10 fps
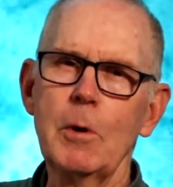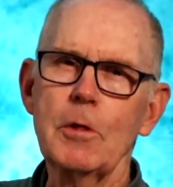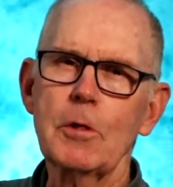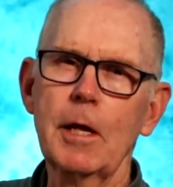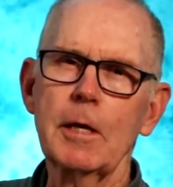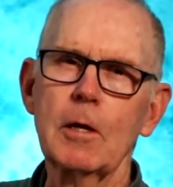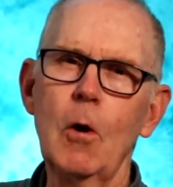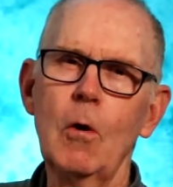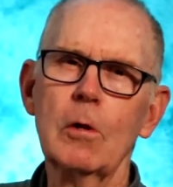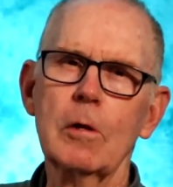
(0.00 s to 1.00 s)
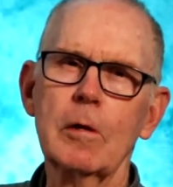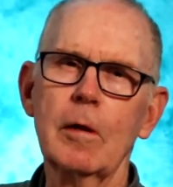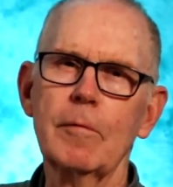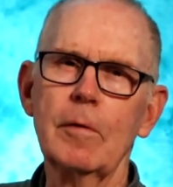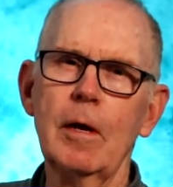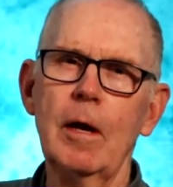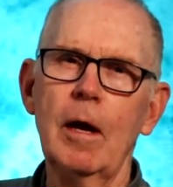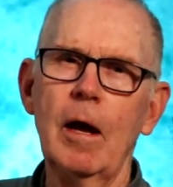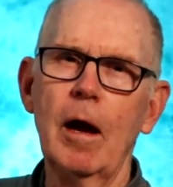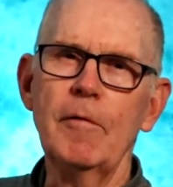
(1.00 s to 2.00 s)
we set a goal
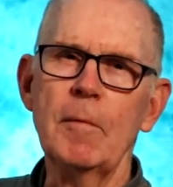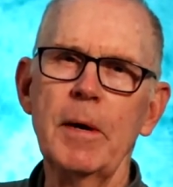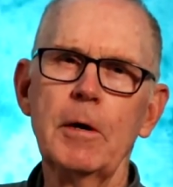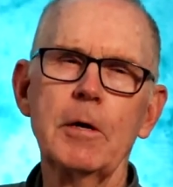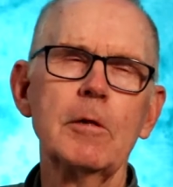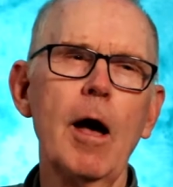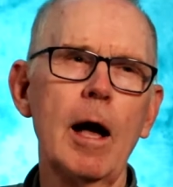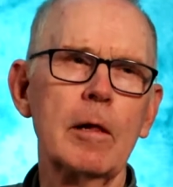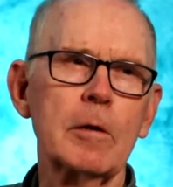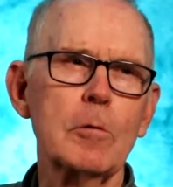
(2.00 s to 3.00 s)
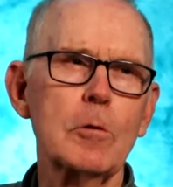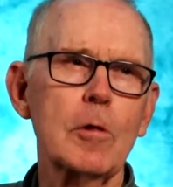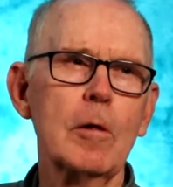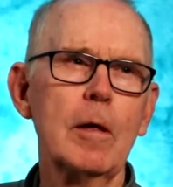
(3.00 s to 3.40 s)
of a million dollars.